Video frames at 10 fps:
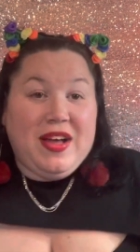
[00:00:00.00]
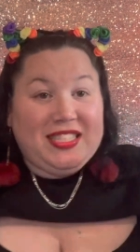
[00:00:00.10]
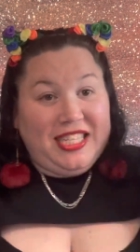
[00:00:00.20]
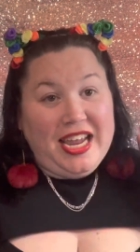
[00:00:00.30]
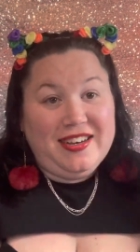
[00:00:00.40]

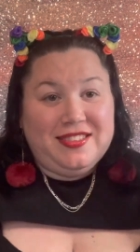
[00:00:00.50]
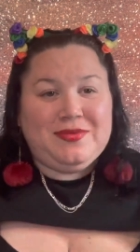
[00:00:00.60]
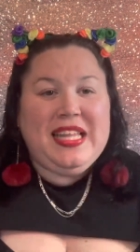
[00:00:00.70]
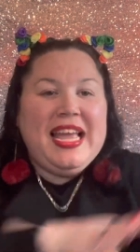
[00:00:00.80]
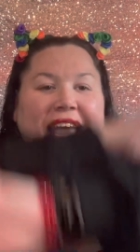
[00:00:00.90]
channel.
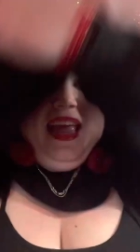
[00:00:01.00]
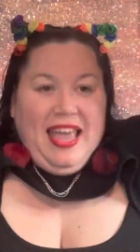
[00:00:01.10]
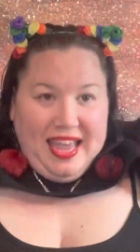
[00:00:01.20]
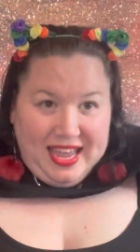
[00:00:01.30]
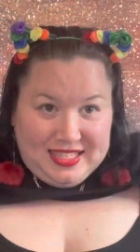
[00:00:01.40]

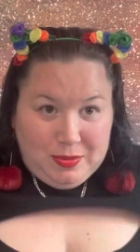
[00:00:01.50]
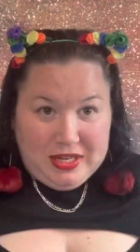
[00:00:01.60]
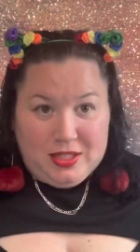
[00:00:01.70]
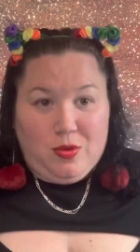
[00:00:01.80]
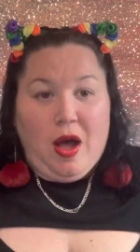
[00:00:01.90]
Hey,
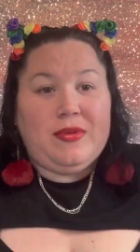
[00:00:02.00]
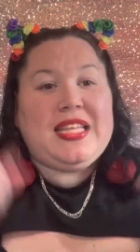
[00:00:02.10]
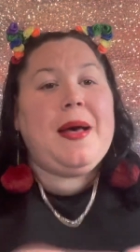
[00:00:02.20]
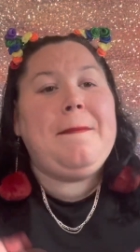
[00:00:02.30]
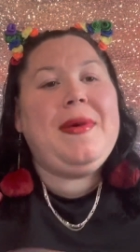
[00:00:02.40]
Sweetie Squad, what's
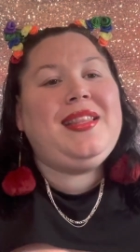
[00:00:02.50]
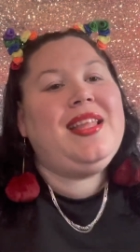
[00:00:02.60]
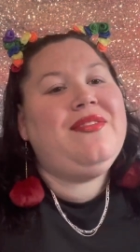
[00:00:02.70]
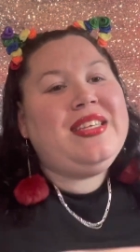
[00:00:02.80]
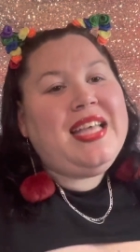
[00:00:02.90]
up, my
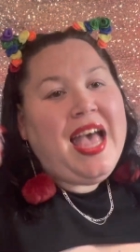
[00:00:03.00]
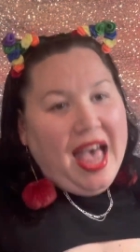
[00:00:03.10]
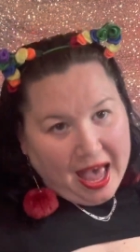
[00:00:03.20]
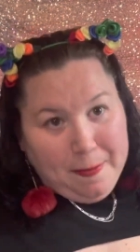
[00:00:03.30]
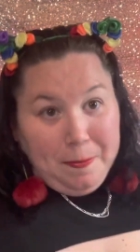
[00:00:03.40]
lovies?
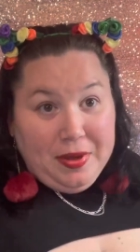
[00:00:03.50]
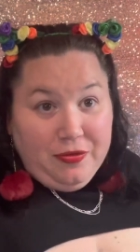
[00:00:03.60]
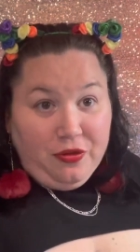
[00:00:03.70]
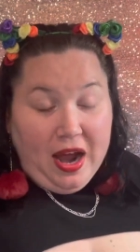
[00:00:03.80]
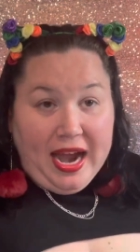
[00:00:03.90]
Happy
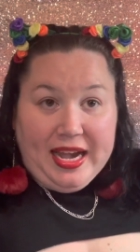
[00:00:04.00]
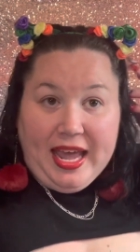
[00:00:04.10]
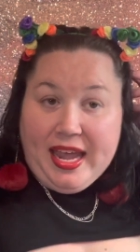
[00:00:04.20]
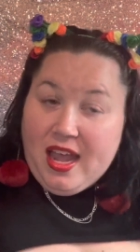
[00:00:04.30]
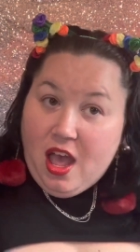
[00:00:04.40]

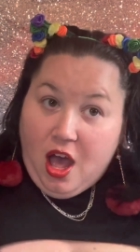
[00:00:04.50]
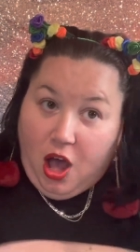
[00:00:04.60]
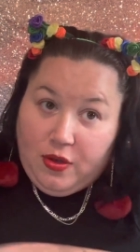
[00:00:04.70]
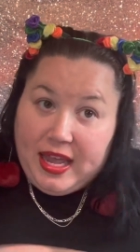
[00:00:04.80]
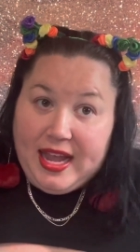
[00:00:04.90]
Friday.
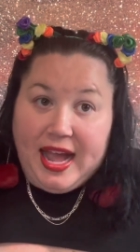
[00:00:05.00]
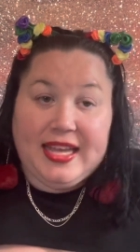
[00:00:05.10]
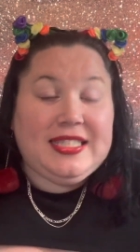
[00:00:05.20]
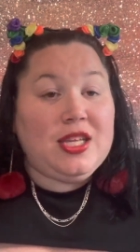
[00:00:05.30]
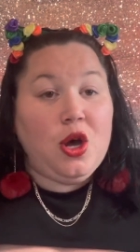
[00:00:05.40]
Okay,
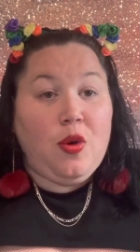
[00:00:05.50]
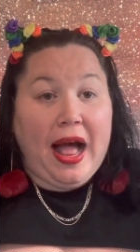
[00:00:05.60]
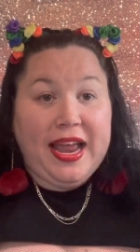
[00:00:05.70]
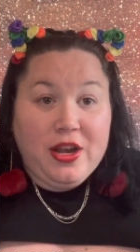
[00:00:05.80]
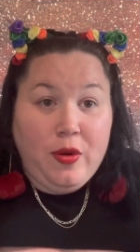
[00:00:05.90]
guys, so
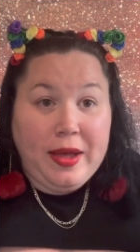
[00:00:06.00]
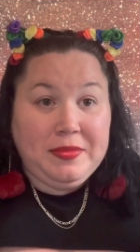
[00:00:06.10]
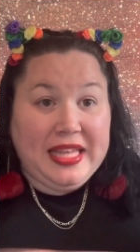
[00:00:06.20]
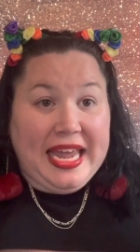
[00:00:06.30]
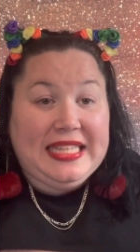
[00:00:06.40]
I know
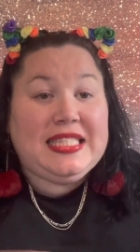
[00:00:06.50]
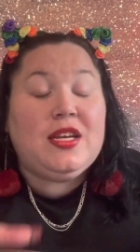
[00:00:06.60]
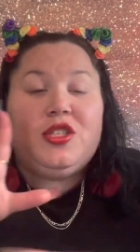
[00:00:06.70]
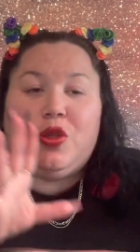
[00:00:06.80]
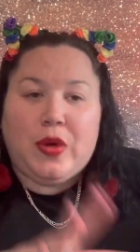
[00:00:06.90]
I'm late
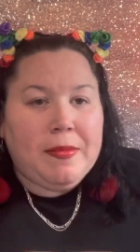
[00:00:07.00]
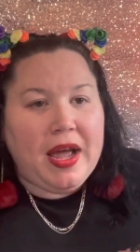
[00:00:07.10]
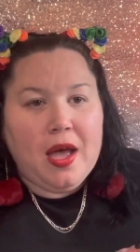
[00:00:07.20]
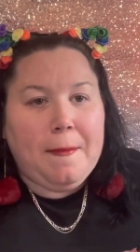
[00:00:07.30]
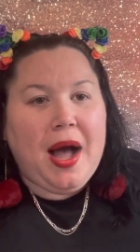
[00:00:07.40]
doing
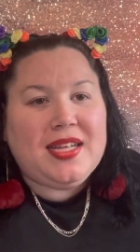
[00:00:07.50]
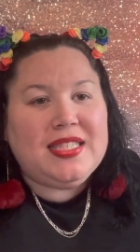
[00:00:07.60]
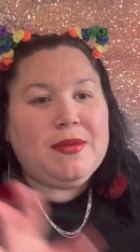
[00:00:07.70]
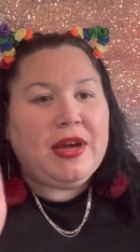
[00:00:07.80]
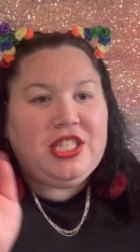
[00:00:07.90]
my
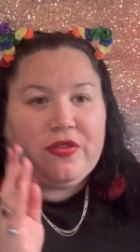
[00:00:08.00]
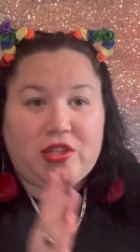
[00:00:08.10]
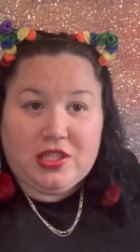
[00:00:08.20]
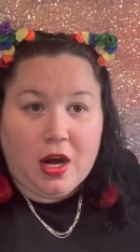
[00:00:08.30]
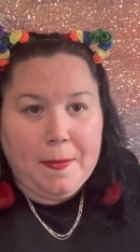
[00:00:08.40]
unboxing, my
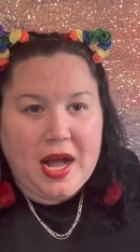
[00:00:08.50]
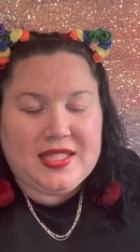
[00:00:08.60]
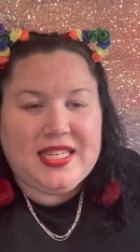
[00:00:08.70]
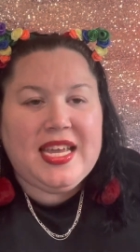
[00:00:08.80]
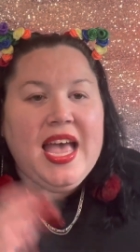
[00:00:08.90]
Jeffree Star
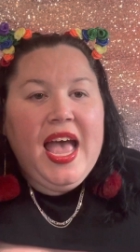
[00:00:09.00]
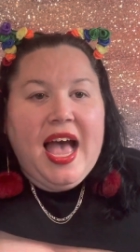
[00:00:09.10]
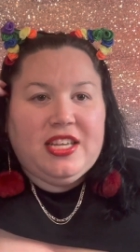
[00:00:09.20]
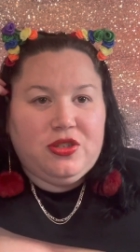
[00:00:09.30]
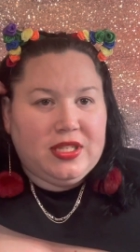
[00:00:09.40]
unboxing,
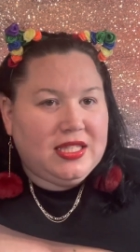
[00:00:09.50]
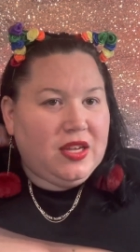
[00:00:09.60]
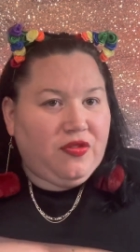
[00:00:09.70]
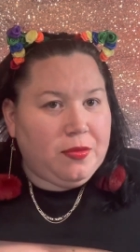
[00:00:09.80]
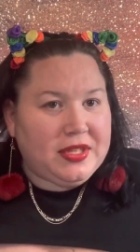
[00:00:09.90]
as you can
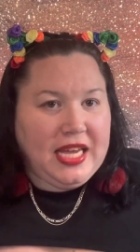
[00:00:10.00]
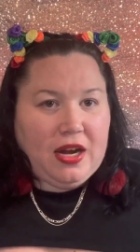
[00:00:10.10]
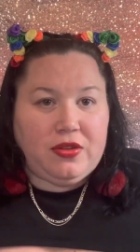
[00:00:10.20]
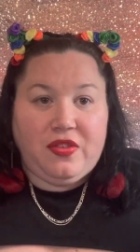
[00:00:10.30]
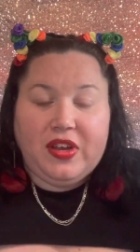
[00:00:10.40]
see from the
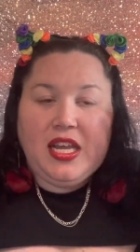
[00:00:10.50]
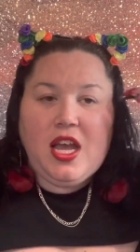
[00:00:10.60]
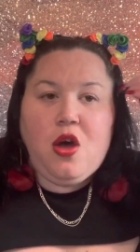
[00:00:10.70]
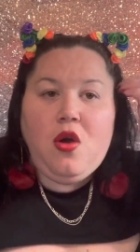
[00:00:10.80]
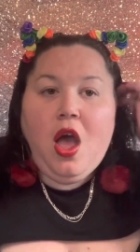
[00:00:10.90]
title of the
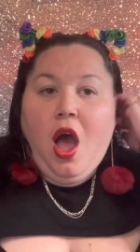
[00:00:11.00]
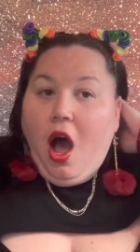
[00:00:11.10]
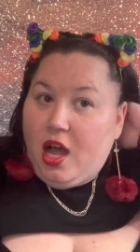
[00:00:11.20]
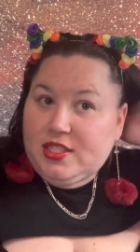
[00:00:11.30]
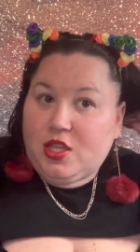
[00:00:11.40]
video.
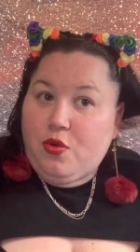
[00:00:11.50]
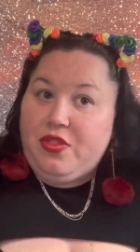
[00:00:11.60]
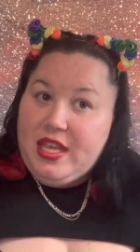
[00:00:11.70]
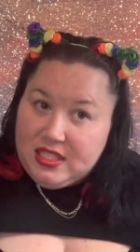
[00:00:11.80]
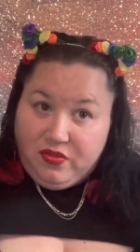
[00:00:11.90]
Also,
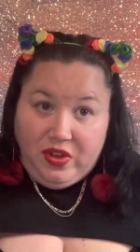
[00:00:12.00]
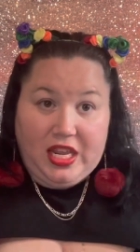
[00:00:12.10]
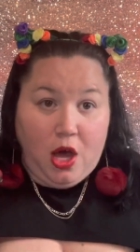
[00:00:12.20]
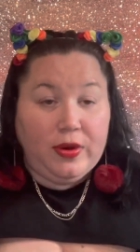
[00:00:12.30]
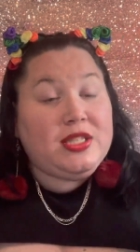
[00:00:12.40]
this
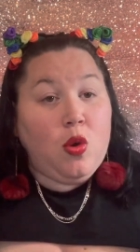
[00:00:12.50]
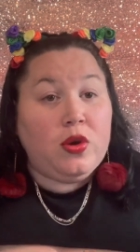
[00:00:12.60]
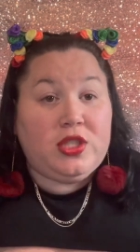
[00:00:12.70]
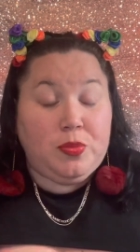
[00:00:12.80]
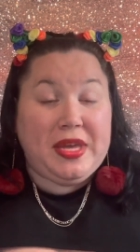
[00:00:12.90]
video is
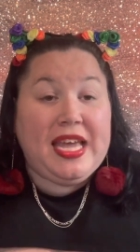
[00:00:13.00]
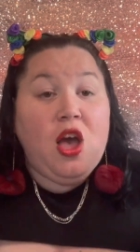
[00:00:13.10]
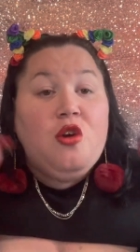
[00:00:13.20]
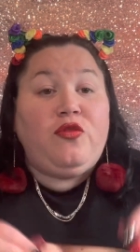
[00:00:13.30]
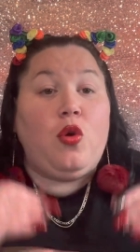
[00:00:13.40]
going to be
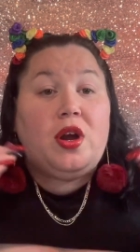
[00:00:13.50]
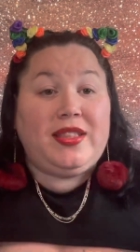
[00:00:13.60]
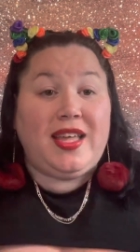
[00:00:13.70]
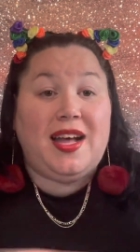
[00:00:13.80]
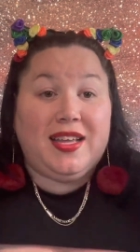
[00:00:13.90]
for
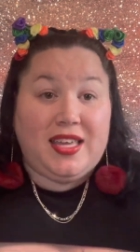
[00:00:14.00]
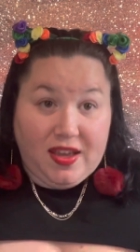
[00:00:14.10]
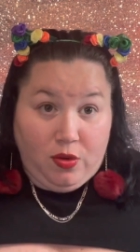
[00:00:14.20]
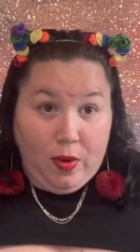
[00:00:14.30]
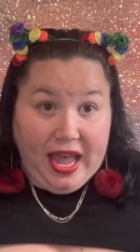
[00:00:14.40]
the
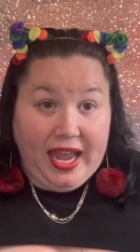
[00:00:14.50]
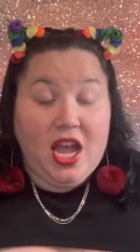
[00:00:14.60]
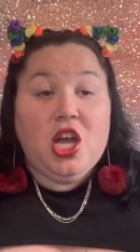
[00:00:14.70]
giveaway.